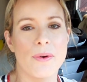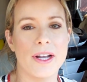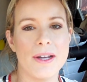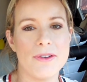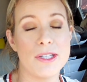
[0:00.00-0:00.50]
we're
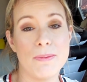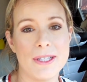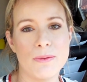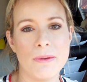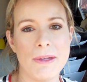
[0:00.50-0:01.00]
gonna just be
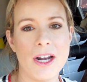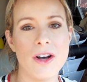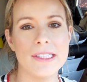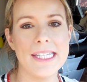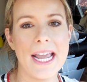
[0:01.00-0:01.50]
swimming
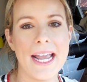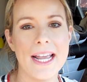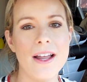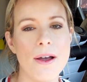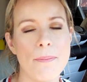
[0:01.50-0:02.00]
all
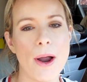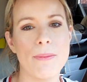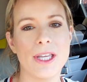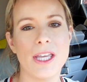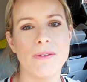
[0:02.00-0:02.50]
day,
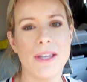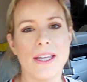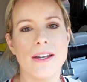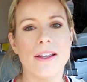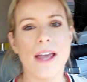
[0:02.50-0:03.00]

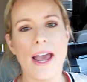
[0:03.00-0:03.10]
barbecuing,